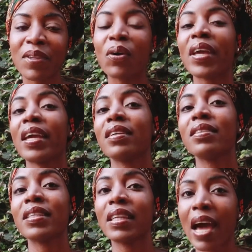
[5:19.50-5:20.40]
Okay,
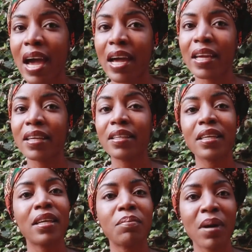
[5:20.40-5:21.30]
did I
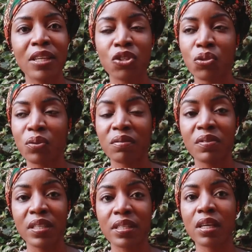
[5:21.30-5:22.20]
get my
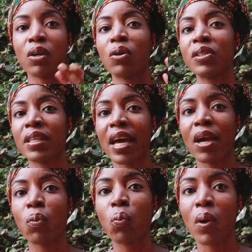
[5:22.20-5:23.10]
student visa? Did
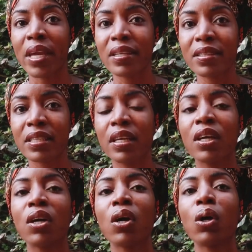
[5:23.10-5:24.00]
I wait
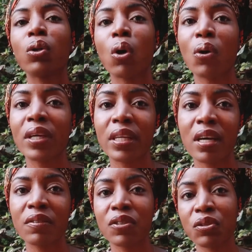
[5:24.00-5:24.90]
long
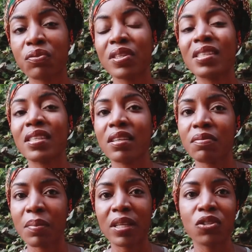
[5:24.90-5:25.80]
enough to
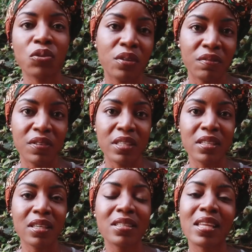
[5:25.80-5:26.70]
receive my student
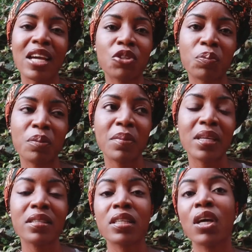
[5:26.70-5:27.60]
visa slash
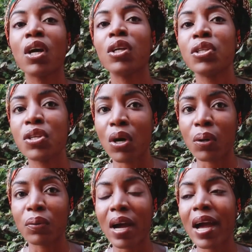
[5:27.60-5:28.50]
permit?
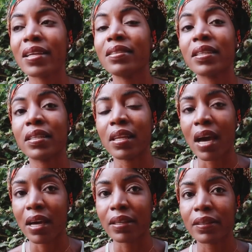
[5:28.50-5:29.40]
No, I did
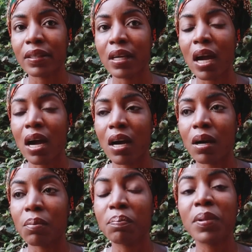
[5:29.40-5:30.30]
not.
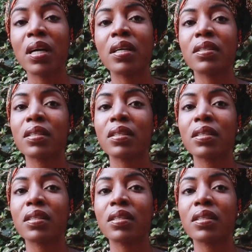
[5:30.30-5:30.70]
But